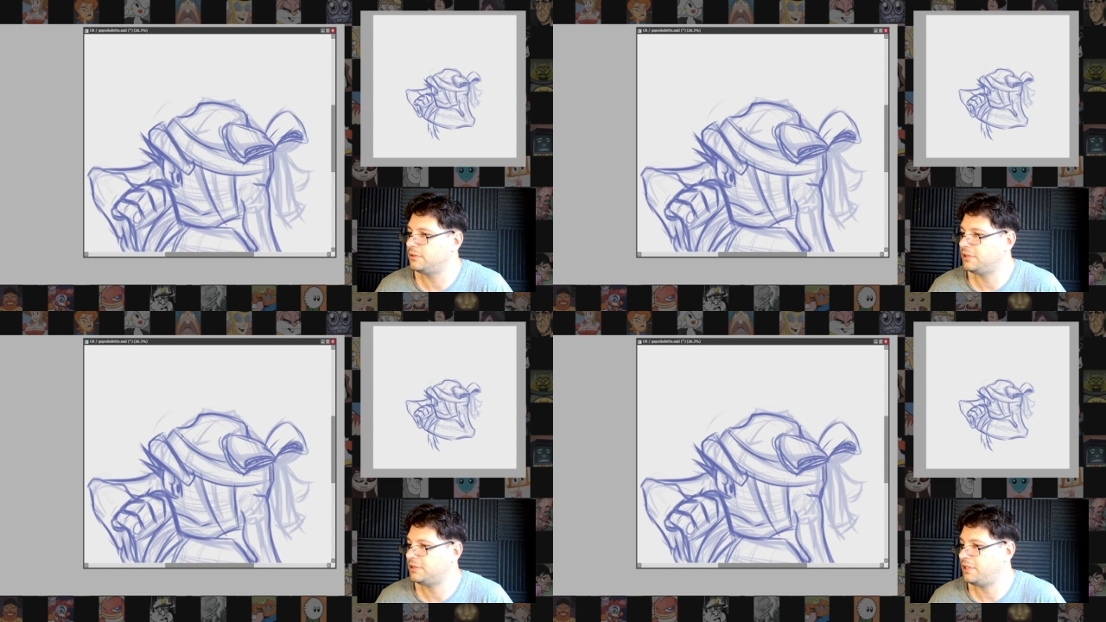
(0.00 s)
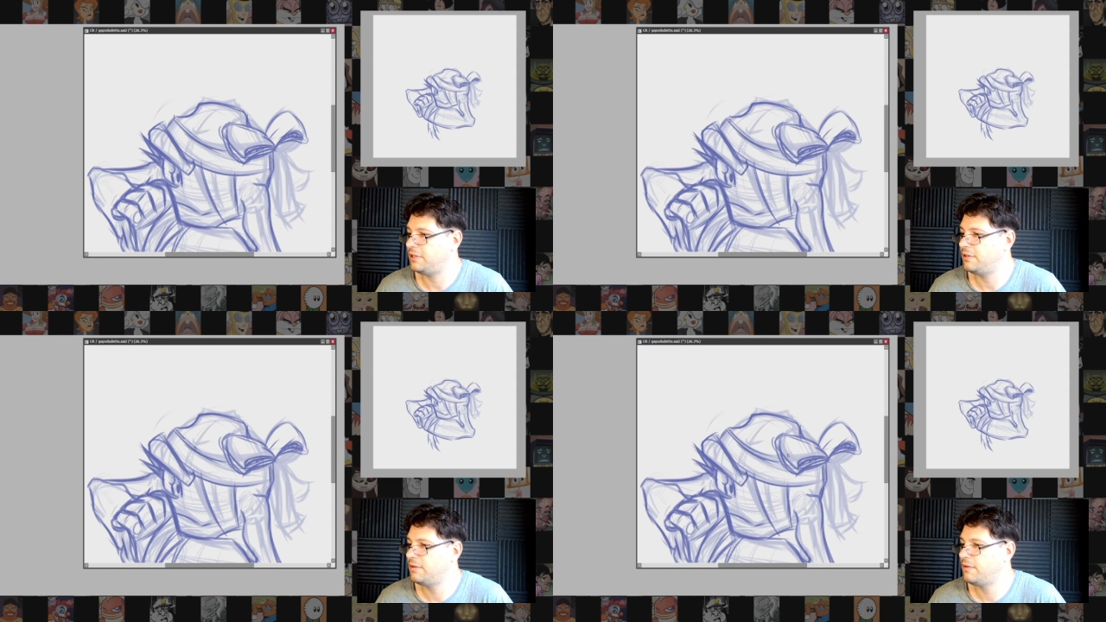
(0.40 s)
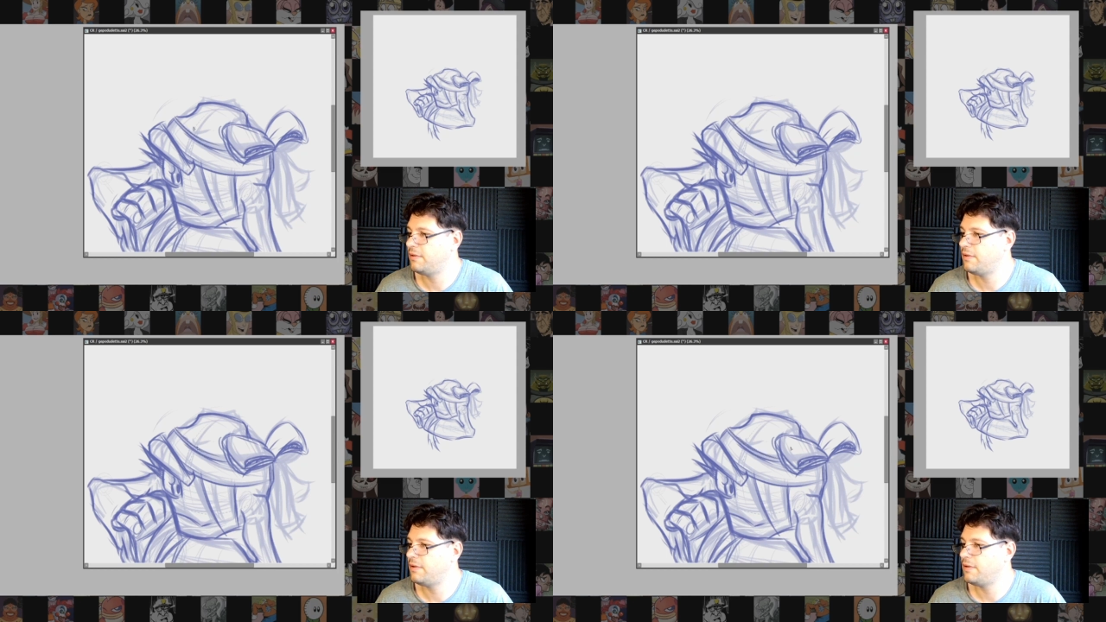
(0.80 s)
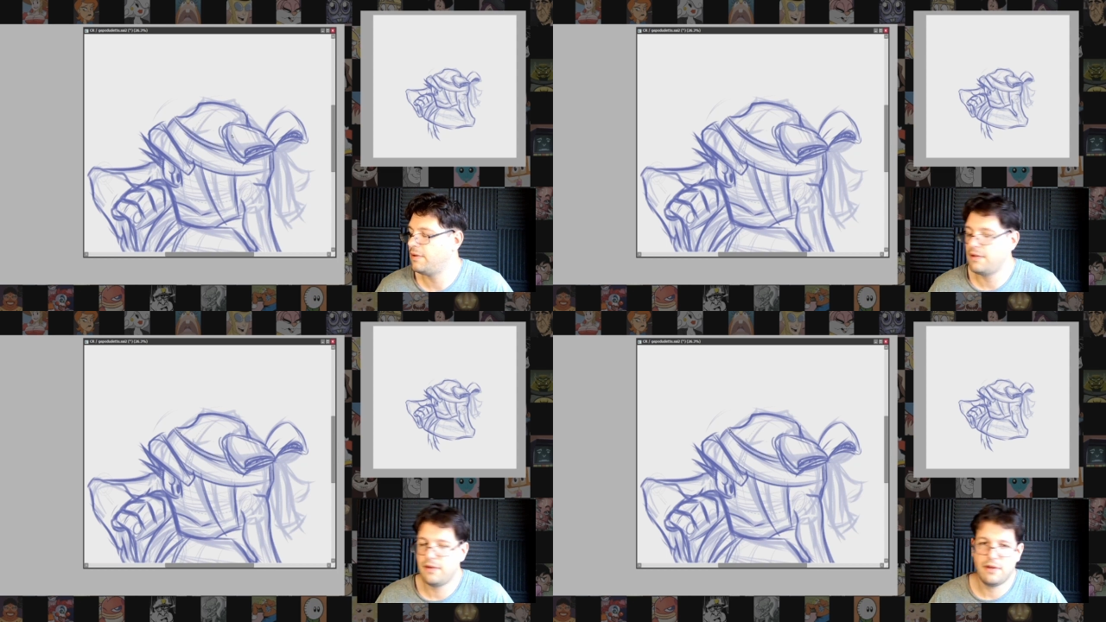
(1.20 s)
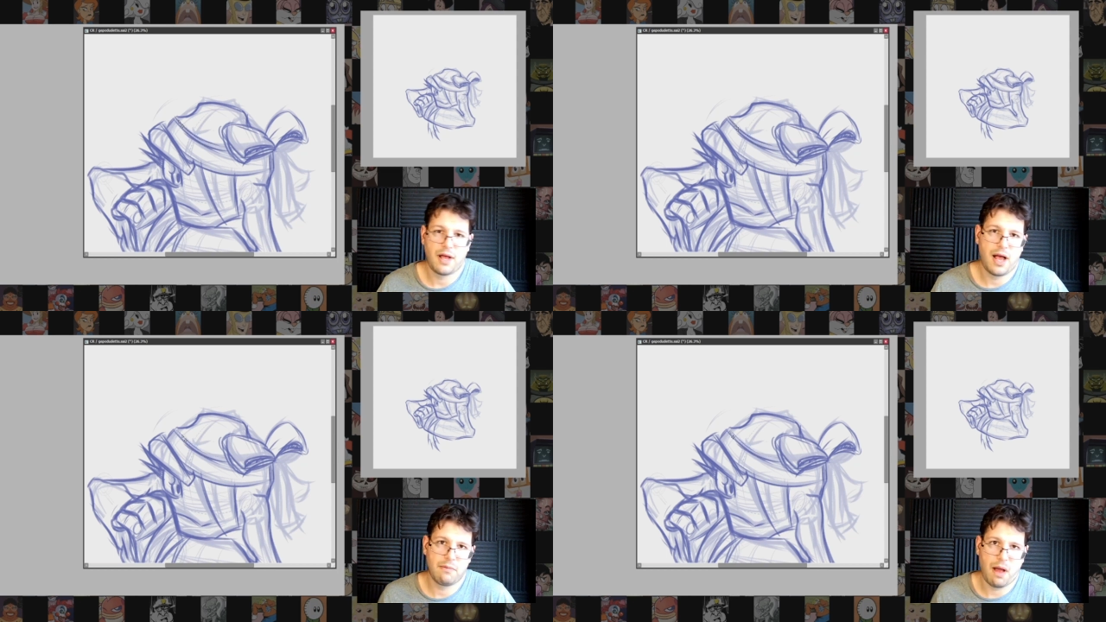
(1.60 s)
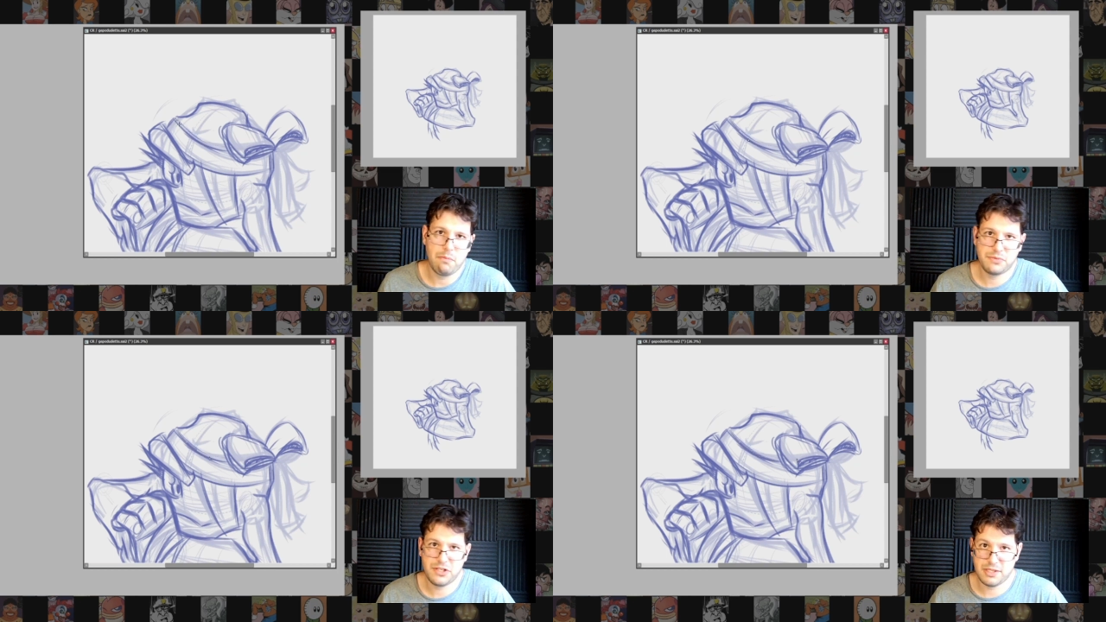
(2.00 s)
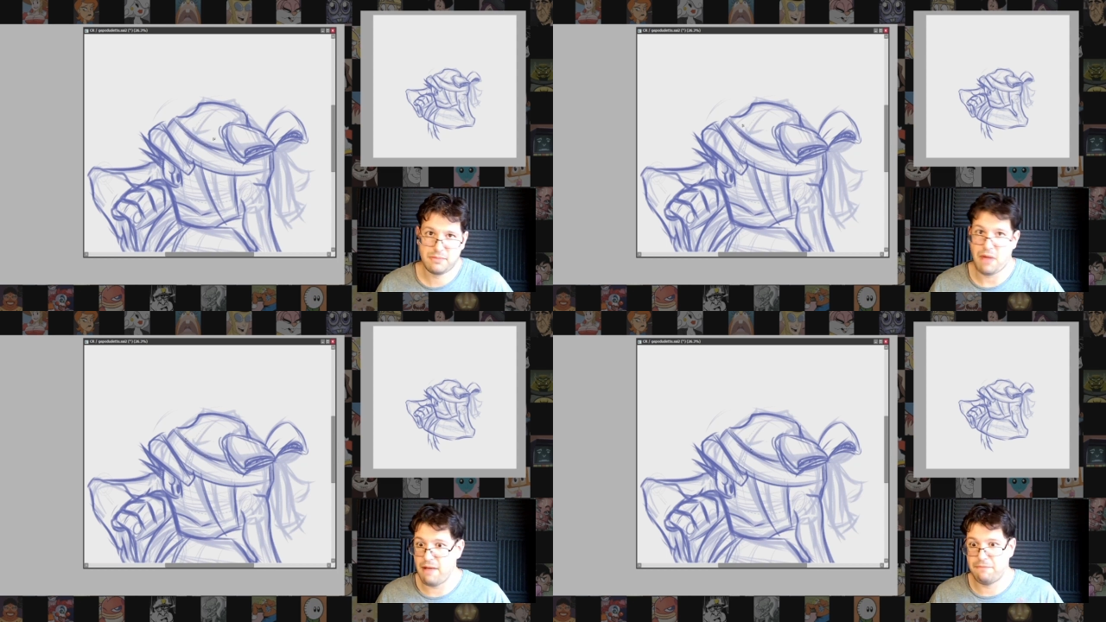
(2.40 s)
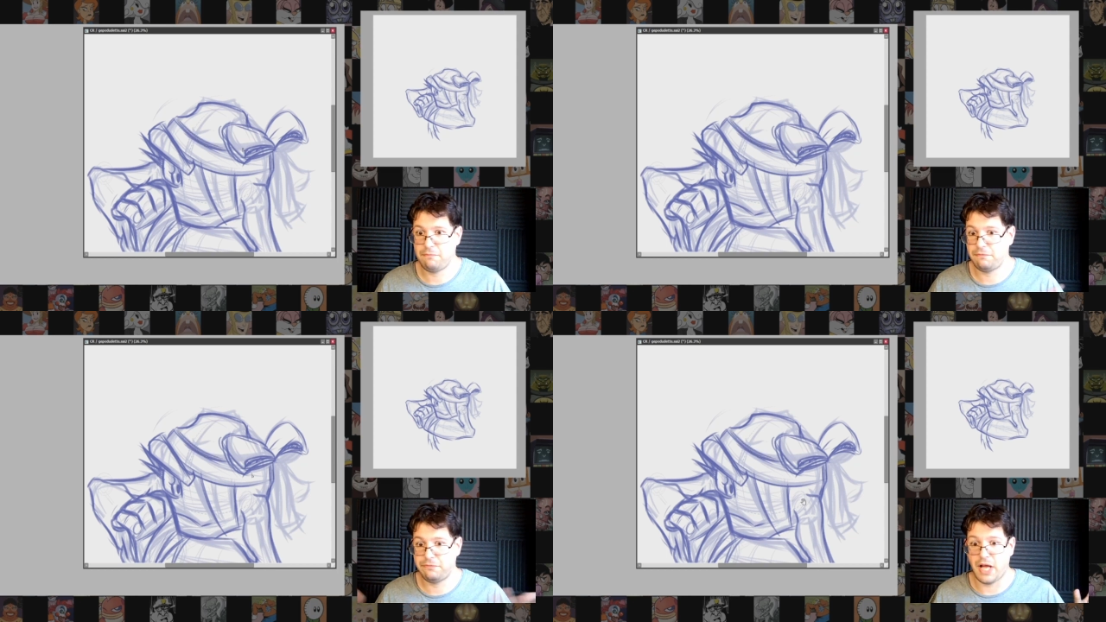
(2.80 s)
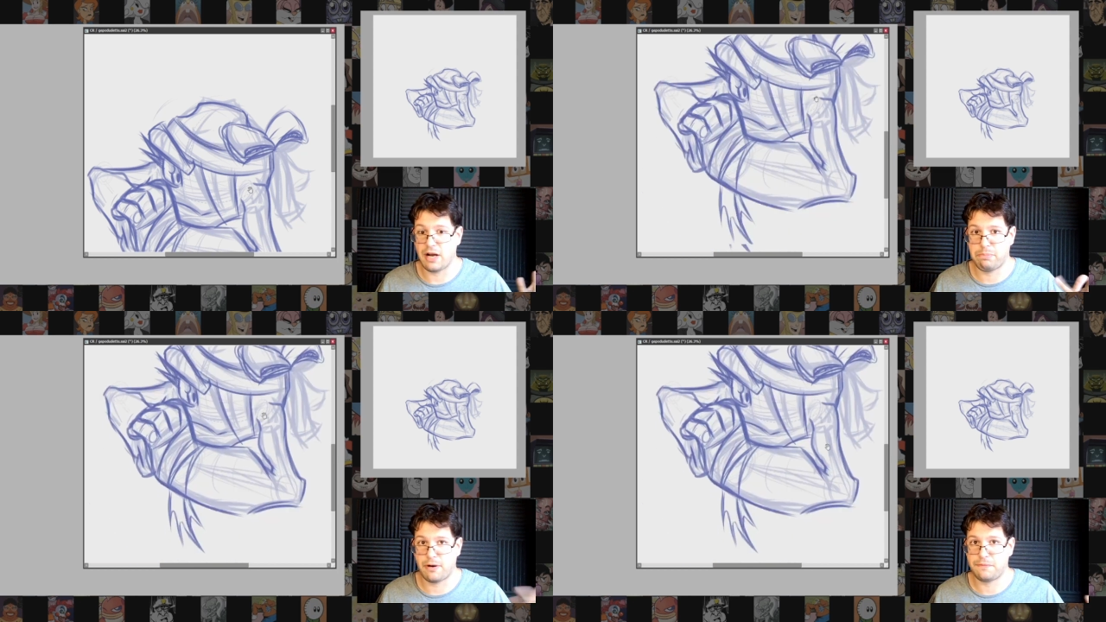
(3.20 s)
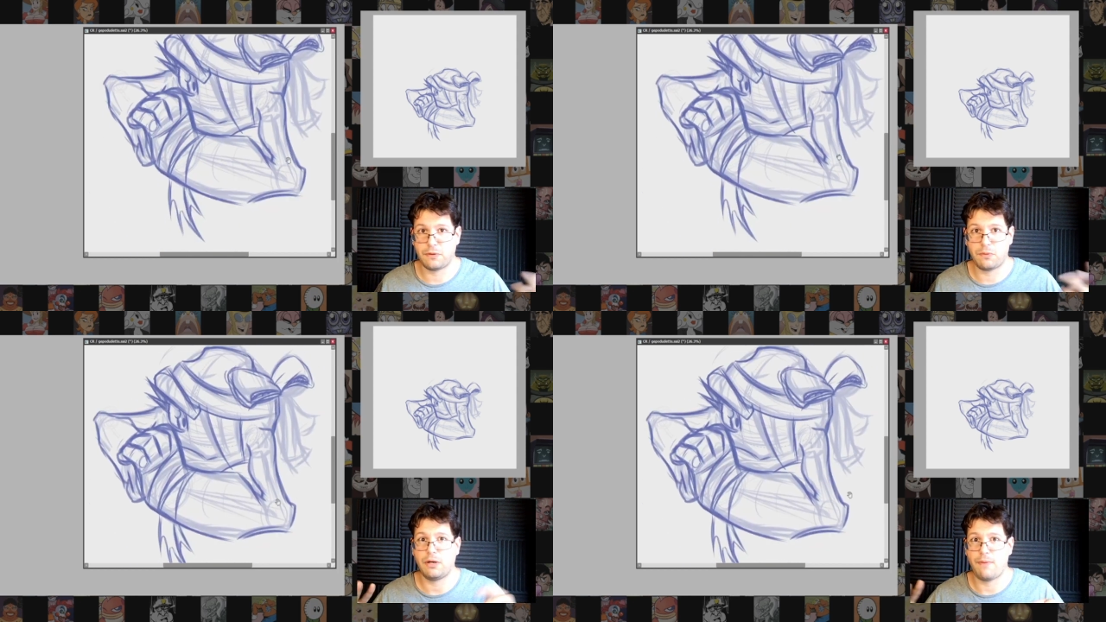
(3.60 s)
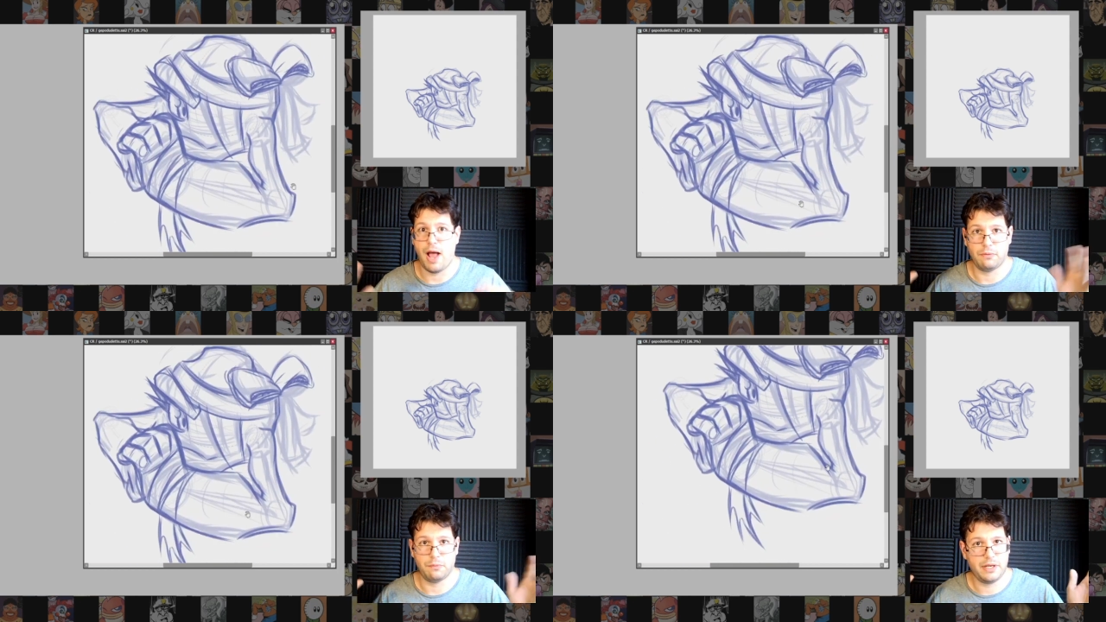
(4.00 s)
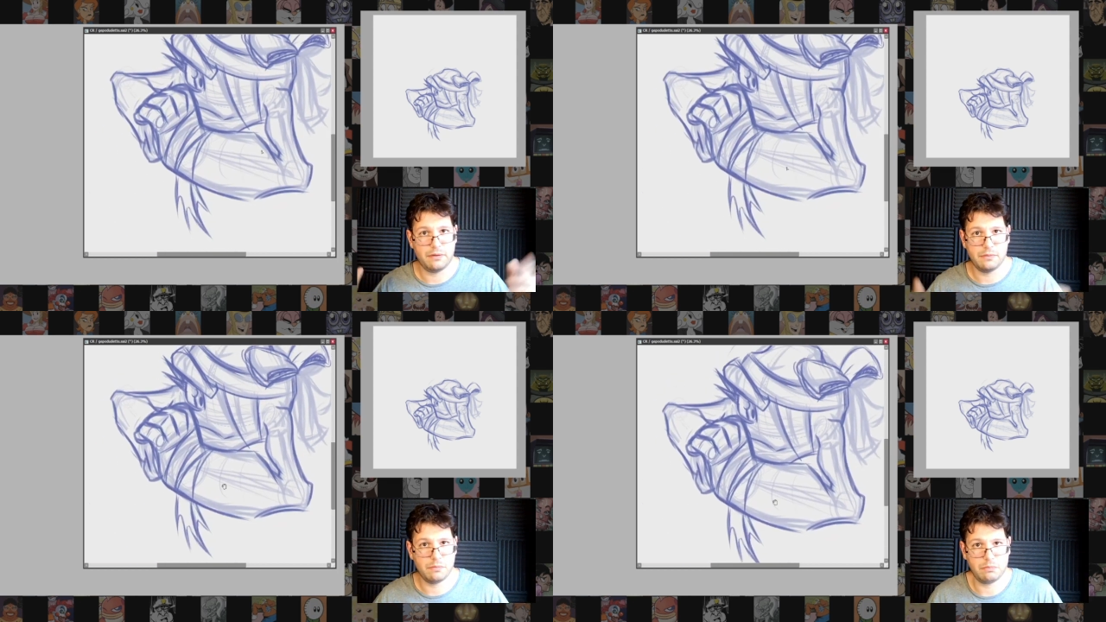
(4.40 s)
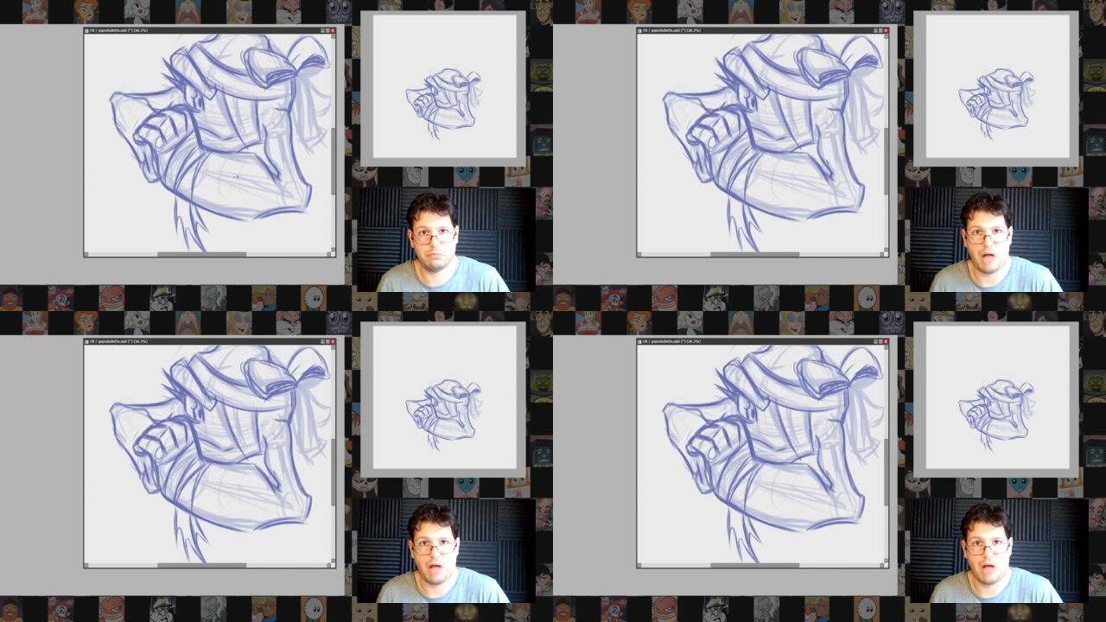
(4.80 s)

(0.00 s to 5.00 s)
let's see, I've got a perfect workaround.